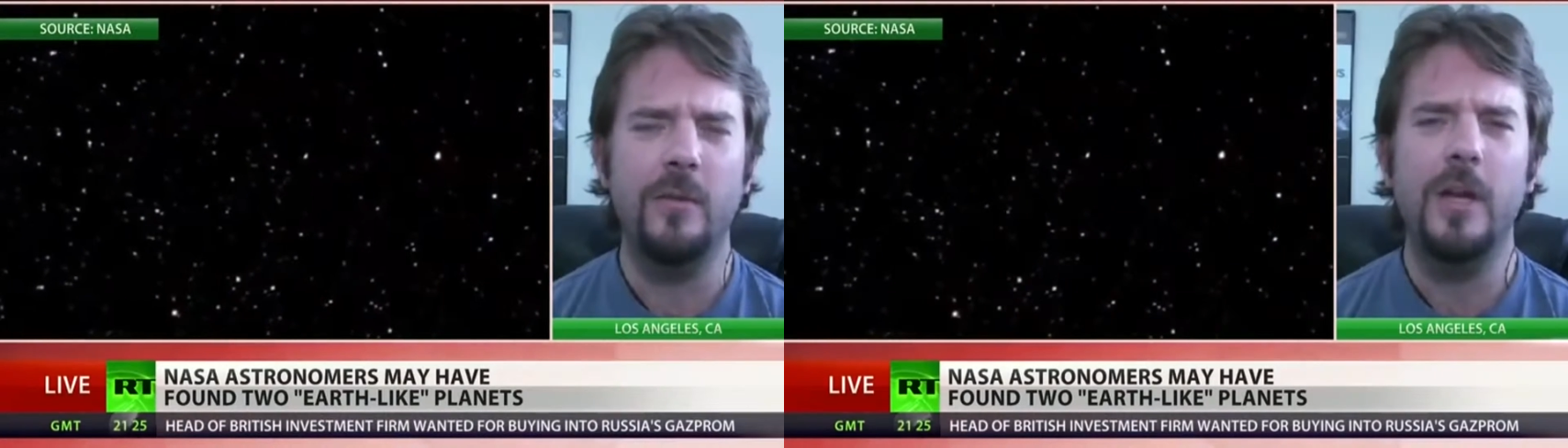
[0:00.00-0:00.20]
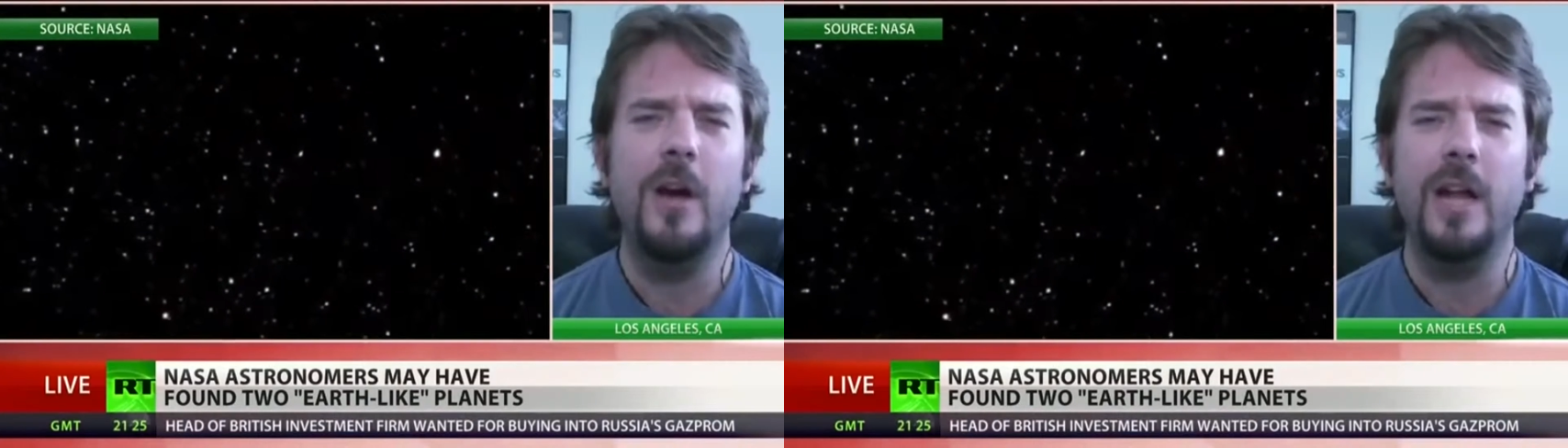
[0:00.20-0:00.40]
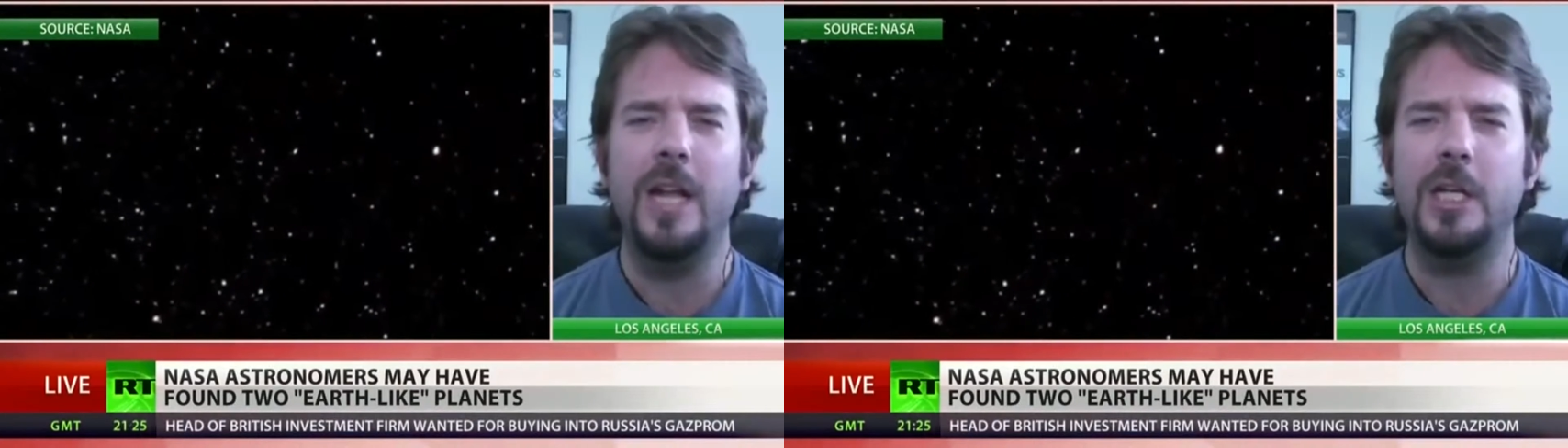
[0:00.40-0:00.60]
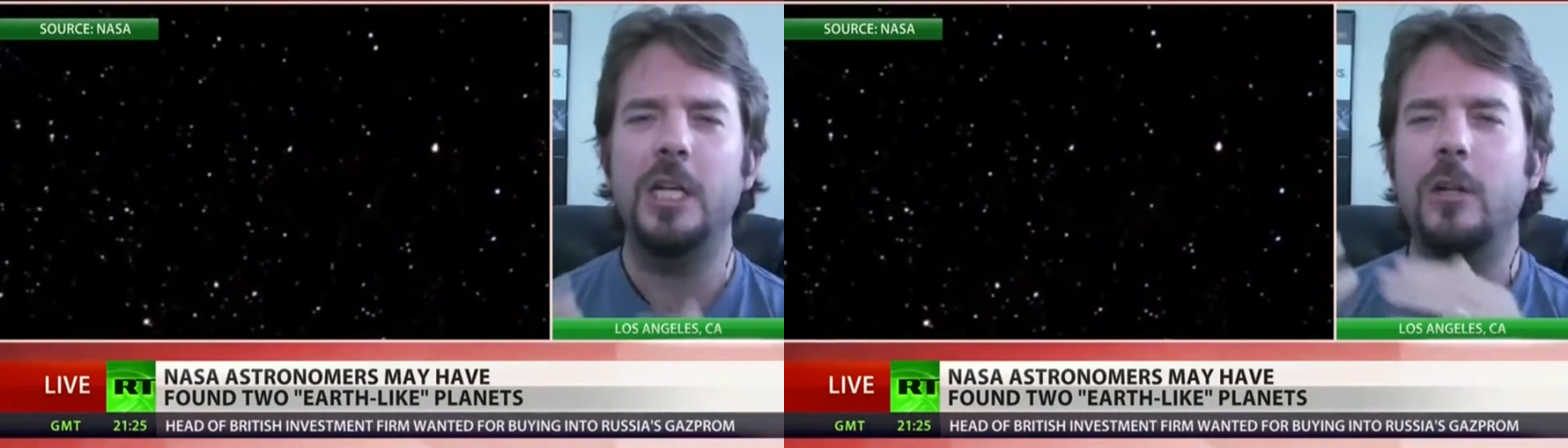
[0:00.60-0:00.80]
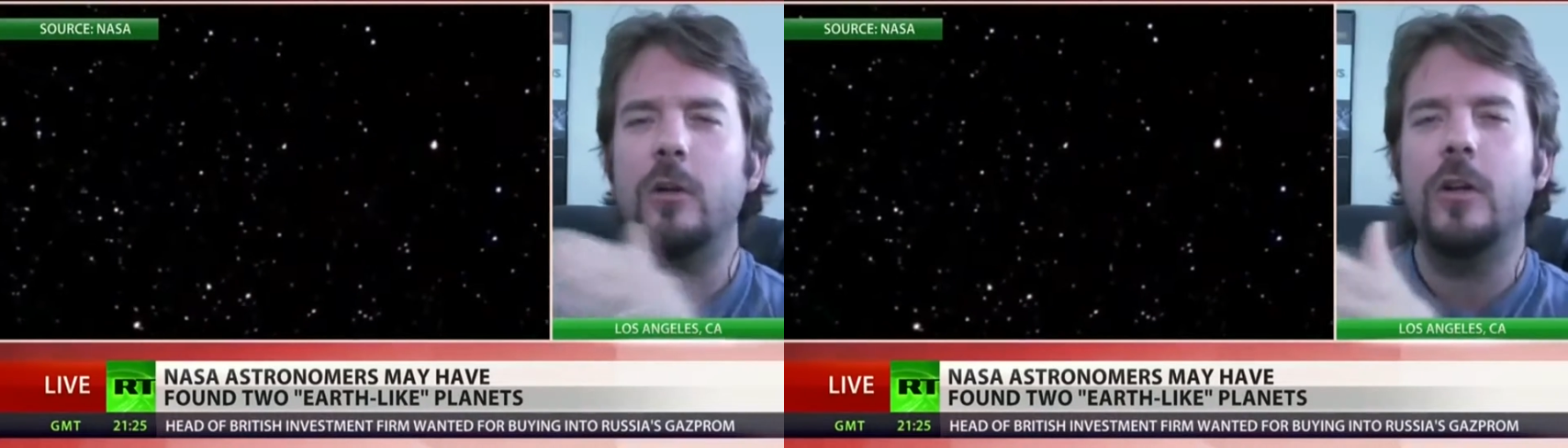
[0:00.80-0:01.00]
So we can't
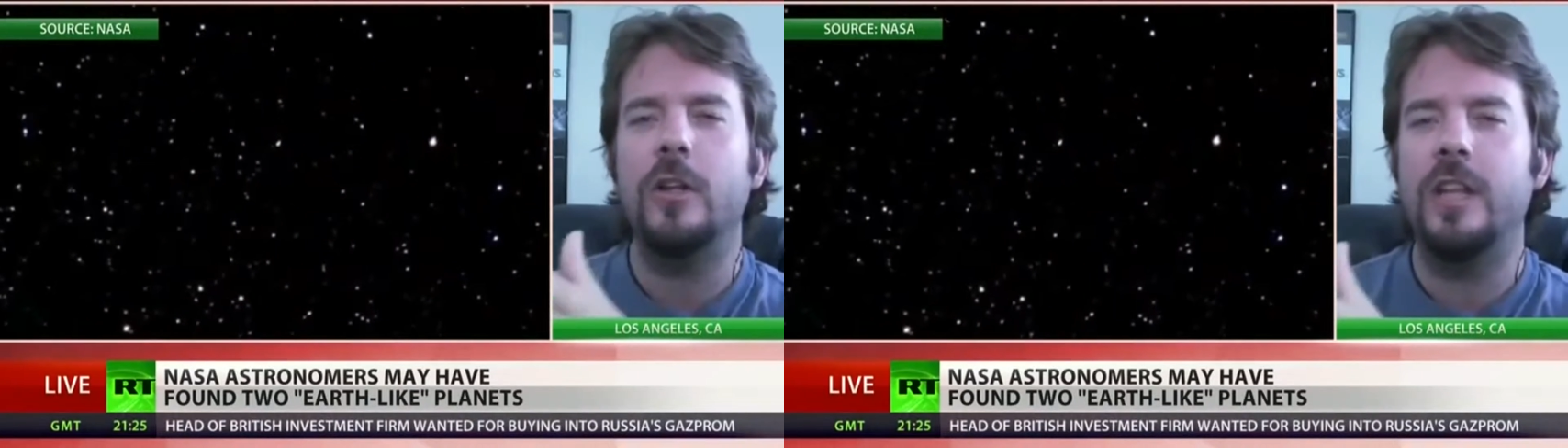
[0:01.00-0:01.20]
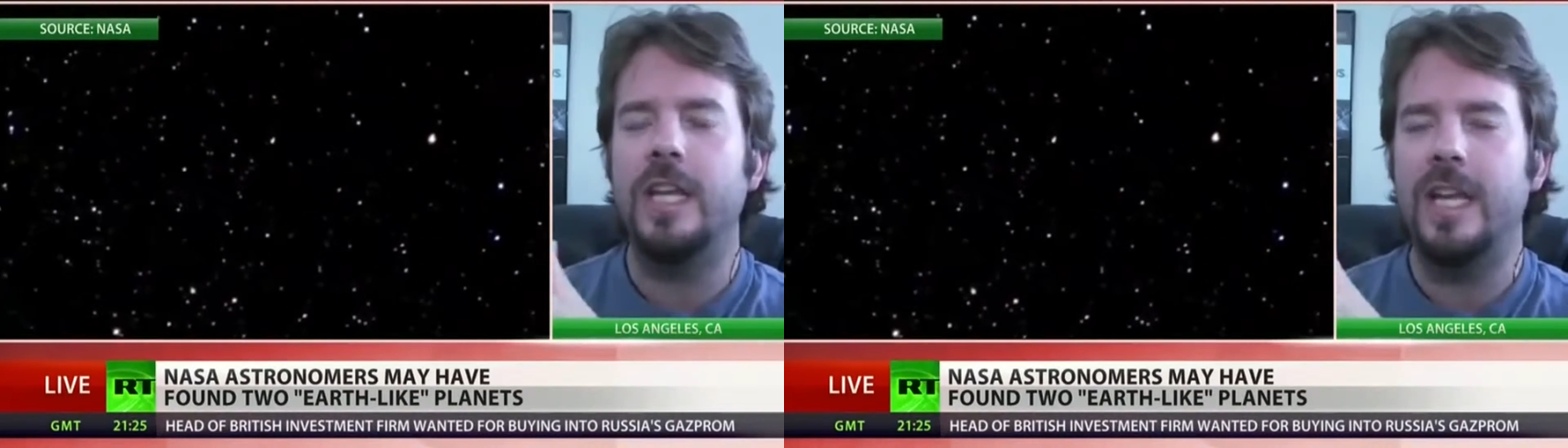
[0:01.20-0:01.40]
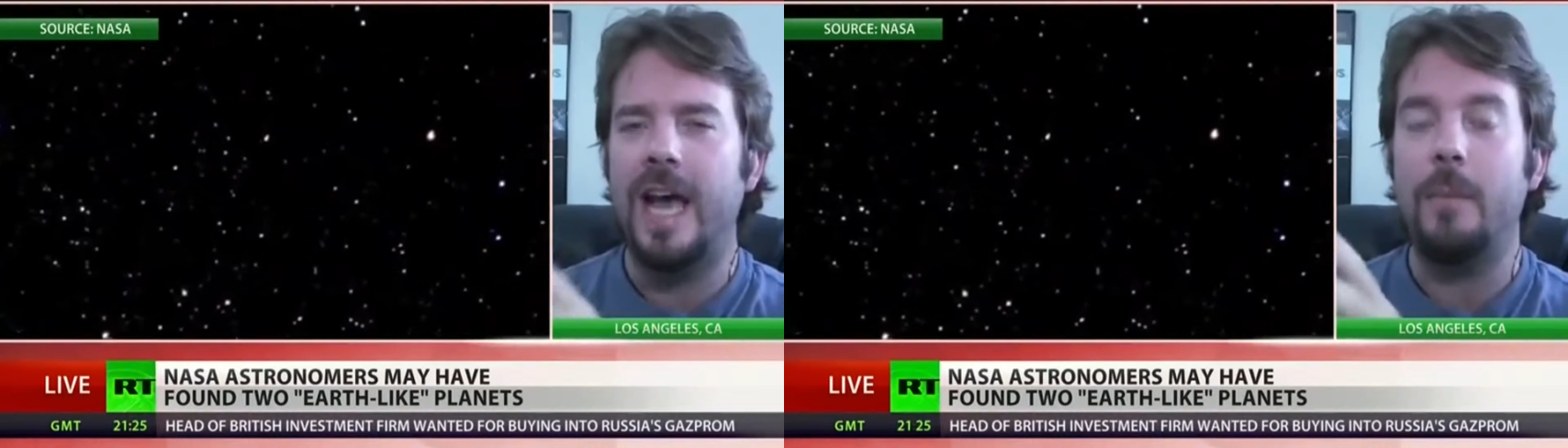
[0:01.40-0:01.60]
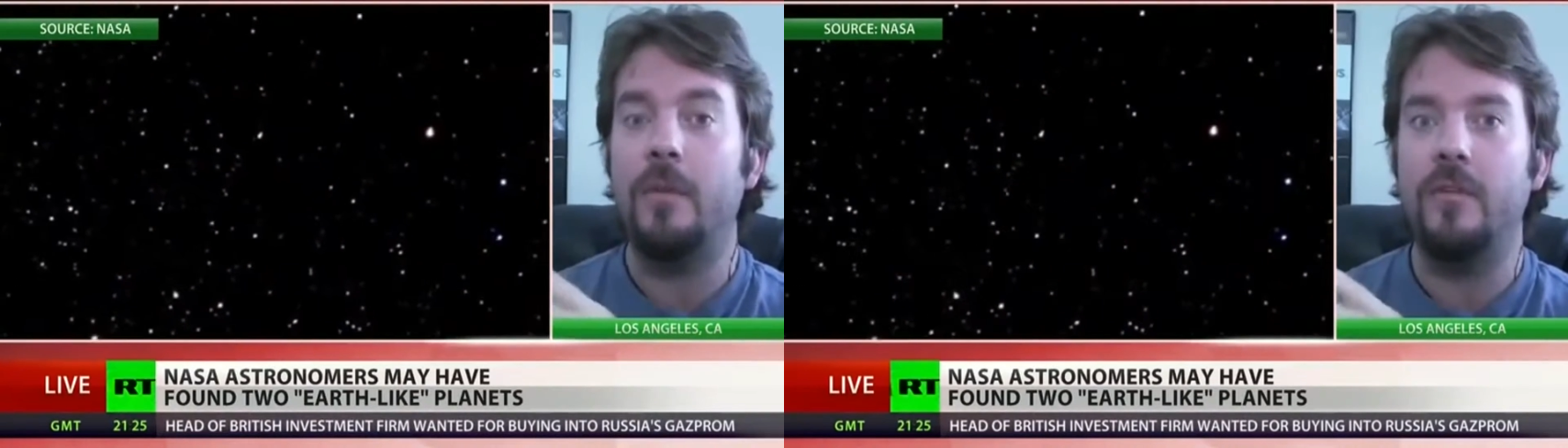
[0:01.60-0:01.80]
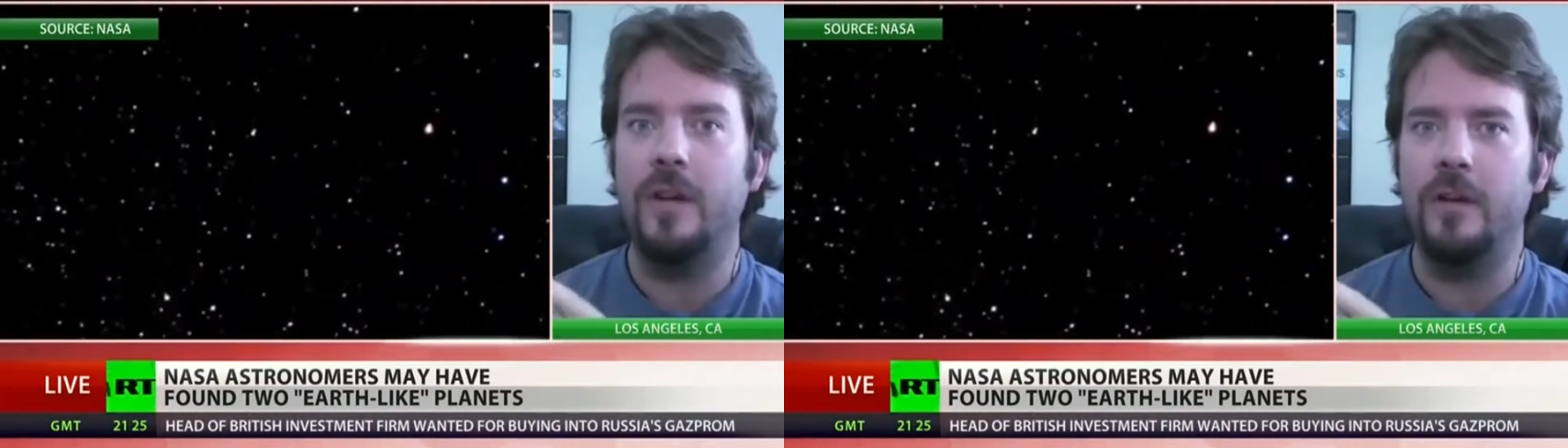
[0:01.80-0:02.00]
actually look at the
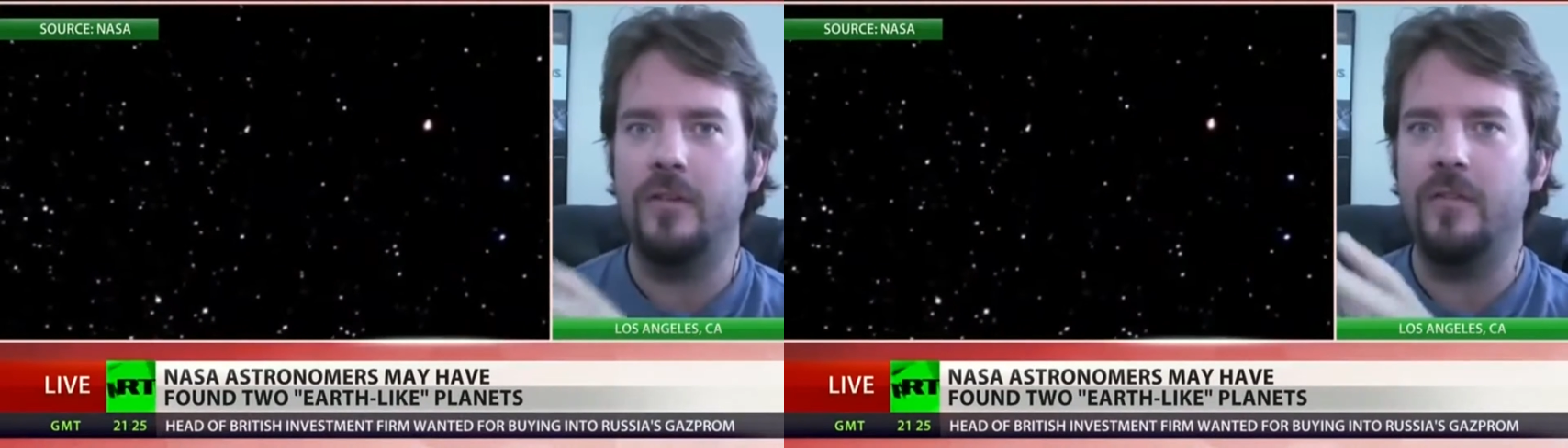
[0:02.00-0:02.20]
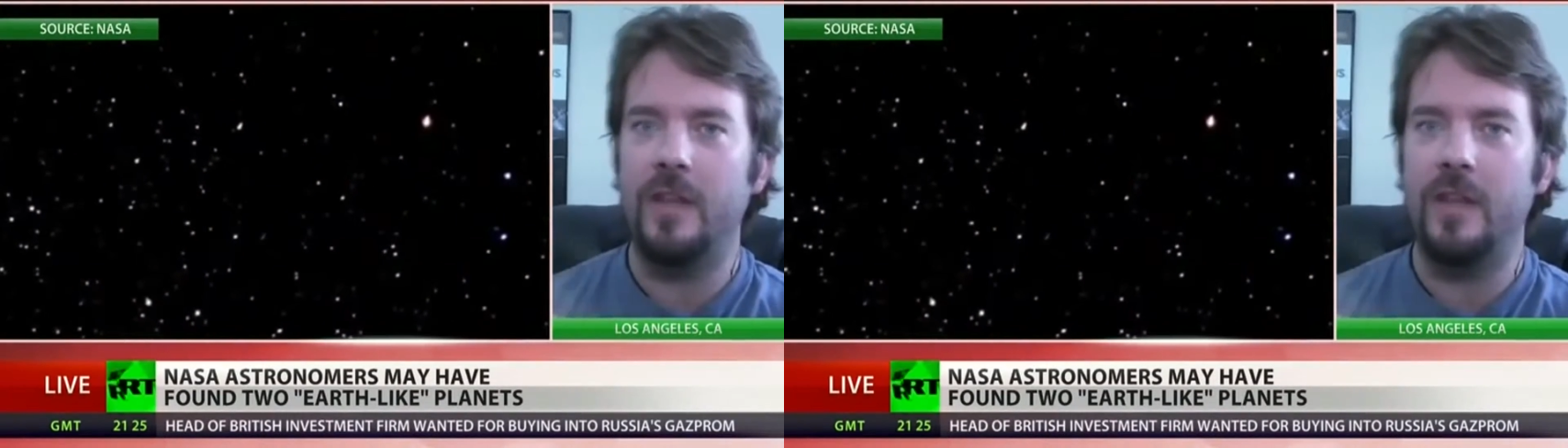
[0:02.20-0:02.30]
atmospheres.